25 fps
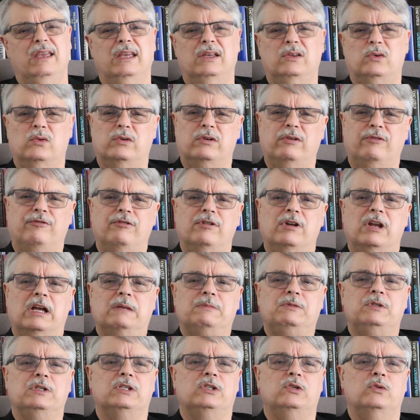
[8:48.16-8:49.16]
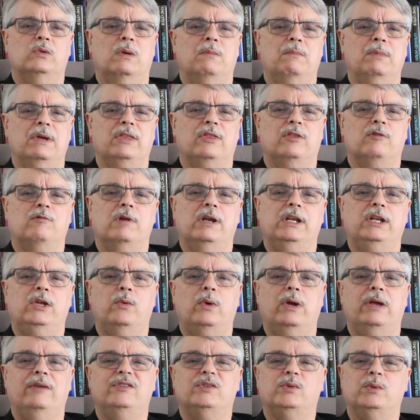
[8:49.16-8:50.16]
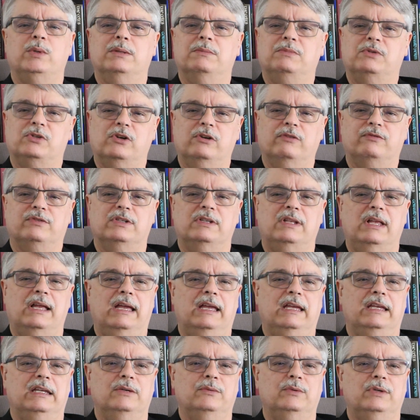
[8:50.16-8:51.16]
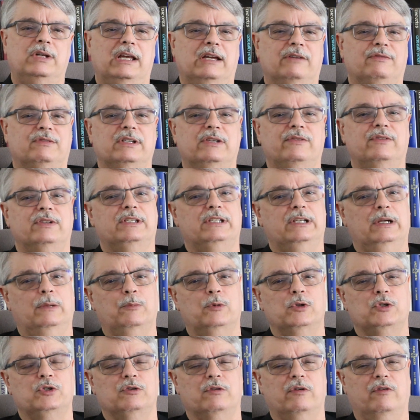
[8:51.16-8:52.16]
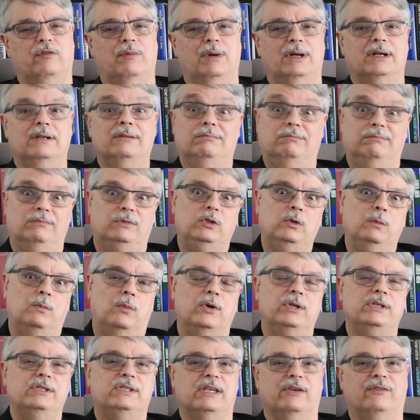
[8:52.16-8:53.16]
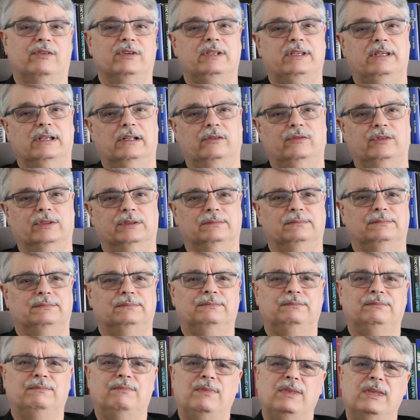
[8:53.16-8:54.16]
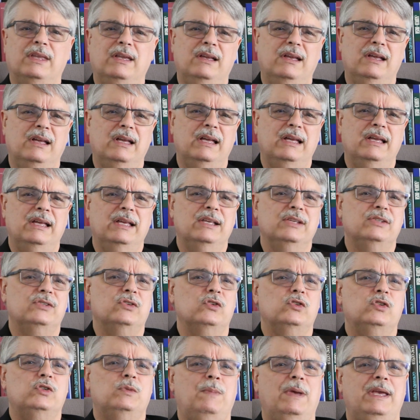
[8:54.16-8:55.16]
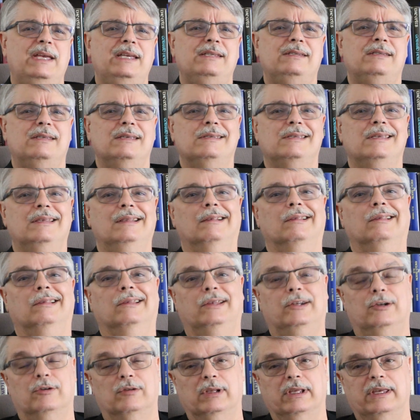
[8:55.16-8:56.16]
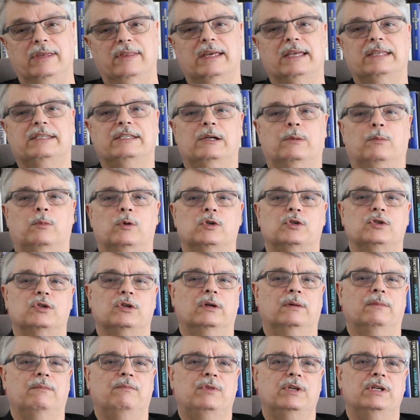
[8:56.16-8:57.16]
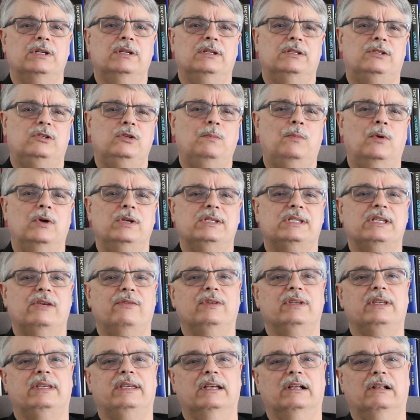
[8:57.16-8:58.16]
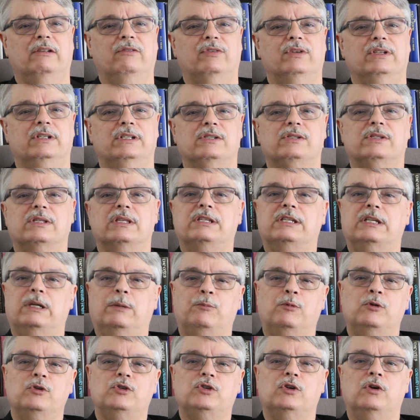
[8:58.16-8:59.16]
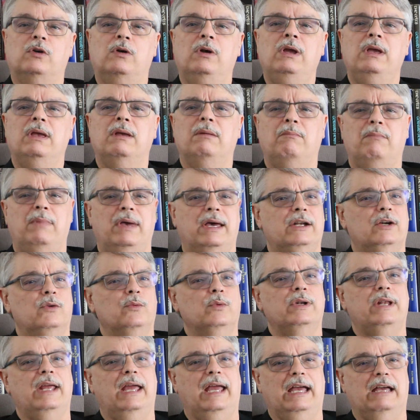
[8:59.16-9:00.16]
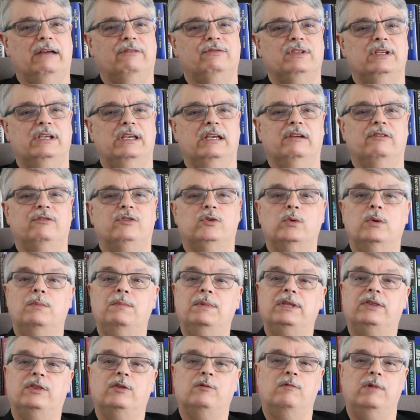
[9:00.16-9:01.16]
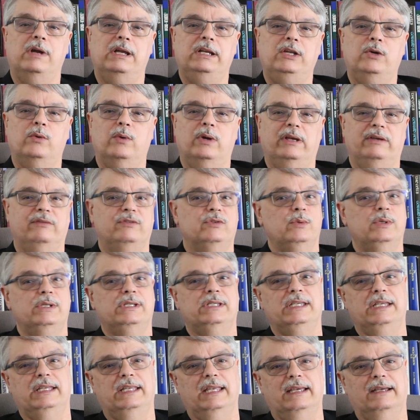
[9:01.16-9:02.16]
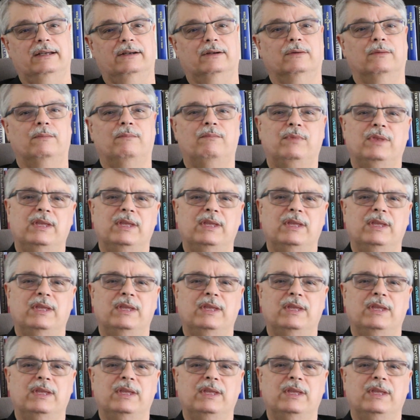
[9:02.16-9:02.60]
In order for an object to emit the radio waves we observe today, it would have to have a temperature of about 2.7 Kelvin. So space isn't literally that temperature. The 2.7 Kelvin is the temperature matter would have to emit the radio waves we see now.